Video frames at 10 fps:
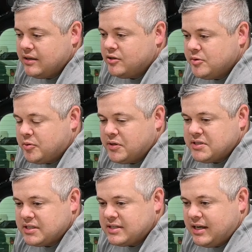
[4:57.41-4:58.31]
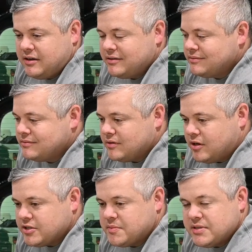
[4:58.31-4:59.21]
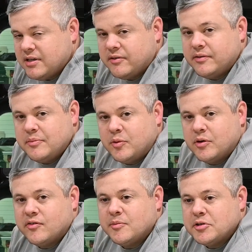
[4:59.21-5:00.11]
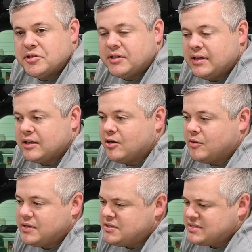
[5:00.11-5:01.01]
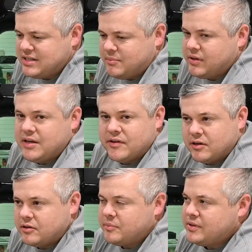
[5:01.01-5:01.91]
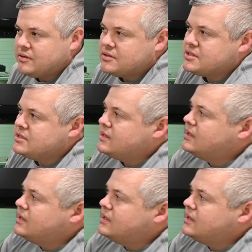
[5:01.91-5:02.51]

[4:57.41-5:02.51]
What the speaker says: 2.6 gallon, awesome stuff, imported from Australia like always. You see it on plenty of other builds.